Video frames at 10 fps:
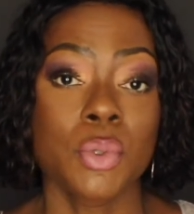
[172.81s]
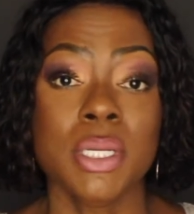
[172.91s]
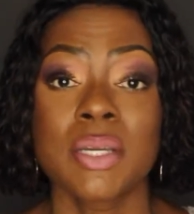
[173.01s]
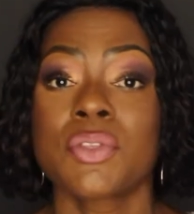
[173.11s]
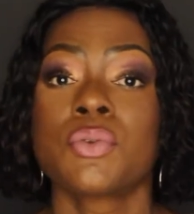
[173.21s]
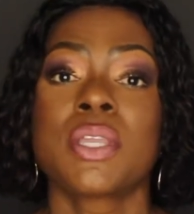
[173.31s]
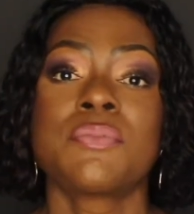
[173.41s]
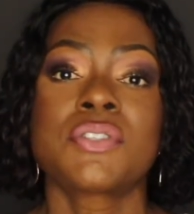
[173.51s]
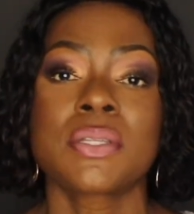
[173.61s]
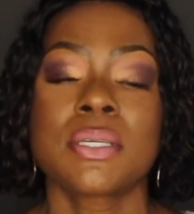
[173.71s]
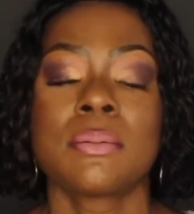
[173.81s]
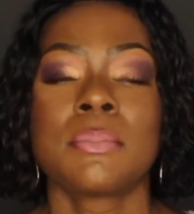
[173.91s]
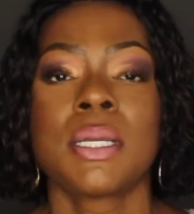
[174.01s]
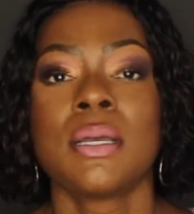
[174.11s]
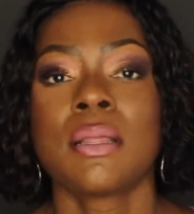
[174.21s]
Whatever you give to
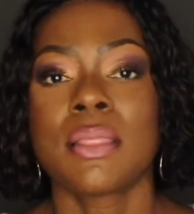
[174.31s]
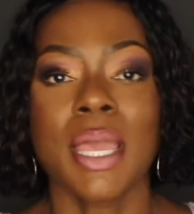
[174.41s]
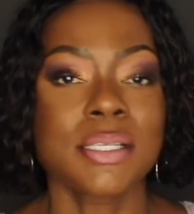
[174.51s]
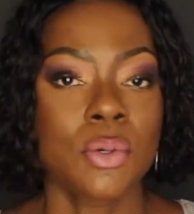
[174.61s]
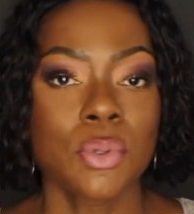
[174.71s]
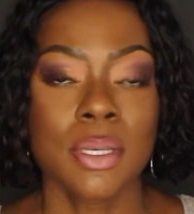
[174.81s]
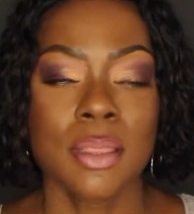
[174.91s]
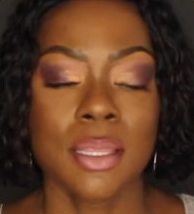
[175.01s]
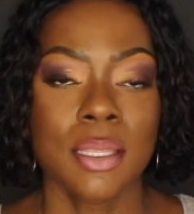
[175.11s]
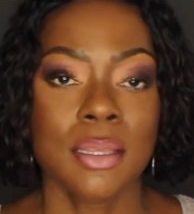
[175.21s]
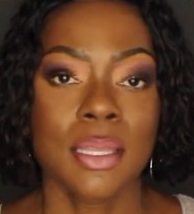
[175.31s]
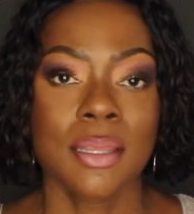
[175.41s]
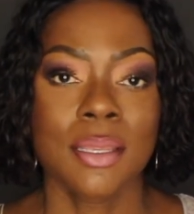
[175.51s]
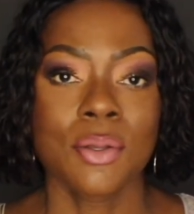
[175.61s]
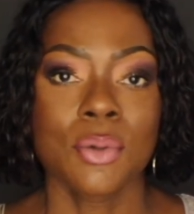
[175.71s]
them, that's only the thing that
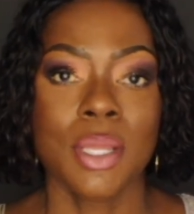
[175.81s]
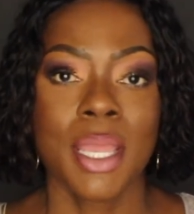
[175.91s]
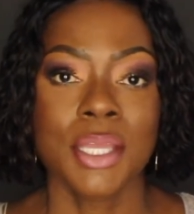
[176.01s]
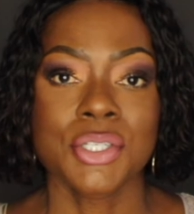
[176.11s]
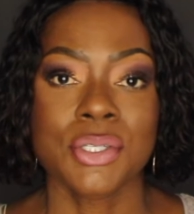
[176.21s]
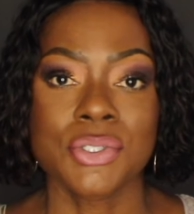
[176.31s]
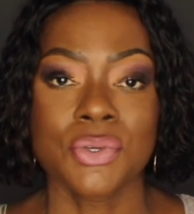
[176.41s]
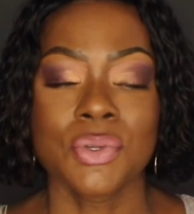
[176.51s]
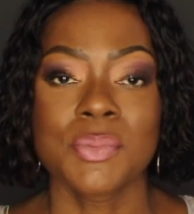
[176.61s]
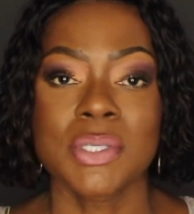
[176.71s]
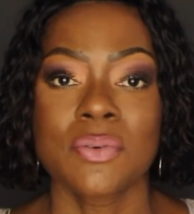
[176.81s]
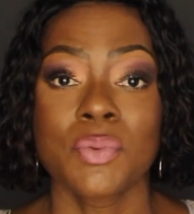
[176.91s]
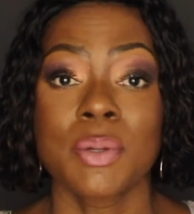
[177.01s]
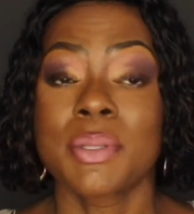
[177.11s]
they're going to actually concern themselves with.